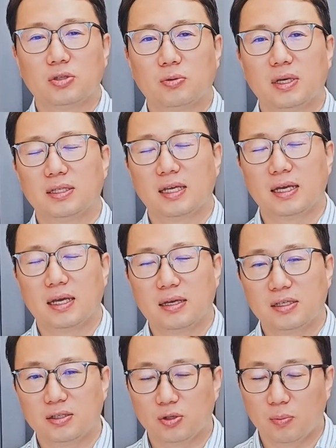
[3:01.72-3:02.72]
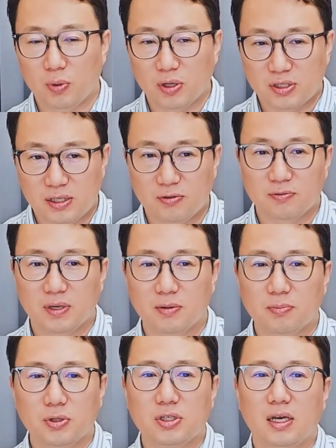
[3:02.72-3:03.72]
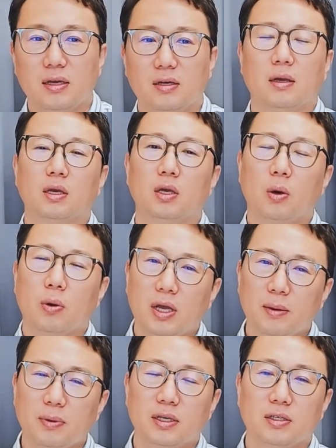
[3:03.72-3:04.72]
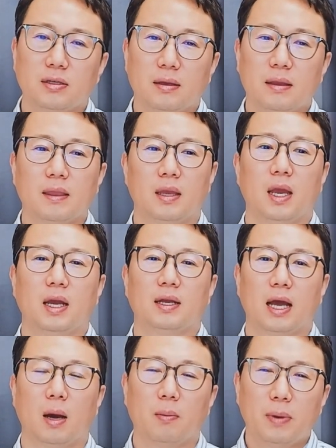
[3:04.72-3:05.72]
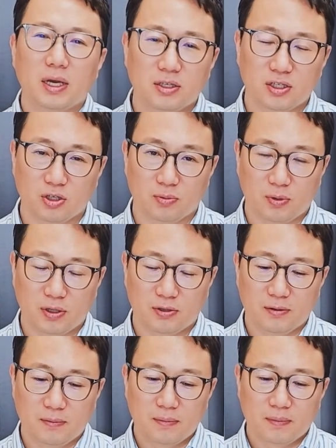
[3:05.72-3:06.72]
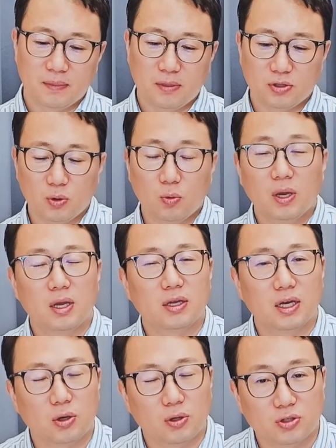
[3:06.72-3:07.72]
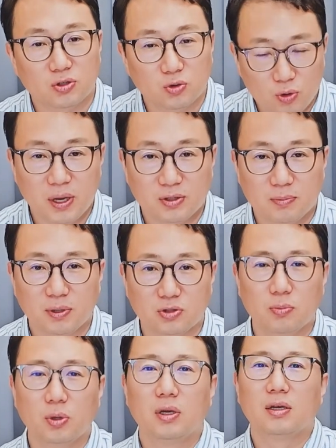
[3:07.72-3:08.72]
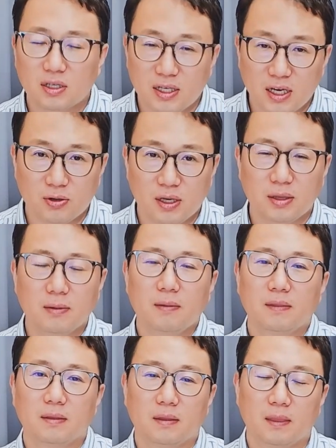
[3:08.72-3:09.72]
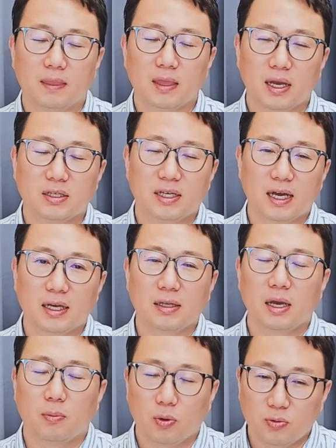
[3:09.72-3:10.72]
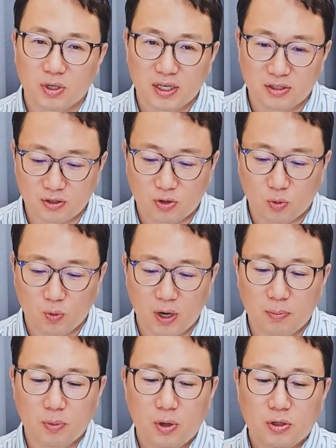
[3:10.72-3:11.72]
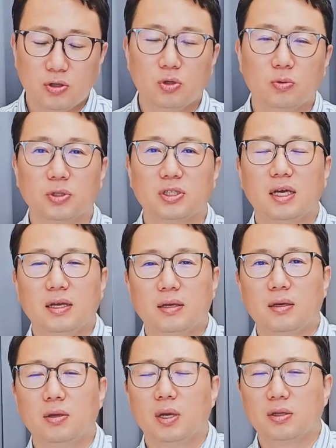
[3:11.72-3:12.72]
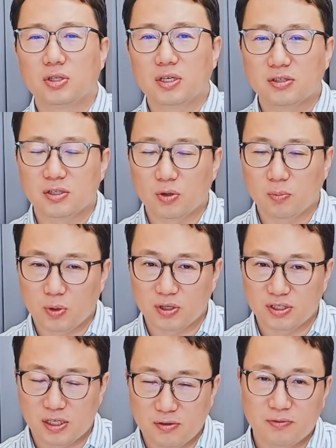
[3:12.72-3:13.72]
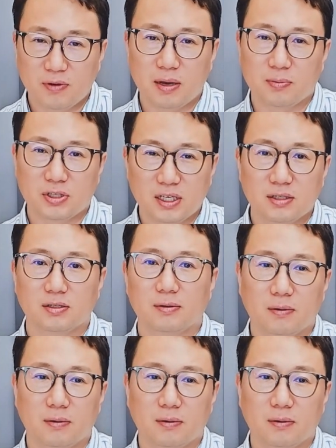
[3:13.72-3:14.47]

rate set at 0.75%, the loan limits are now being determined. So, what are they going to do about the metropolitan area? They are saying they will raise it to 1.2%, not just 0.75%.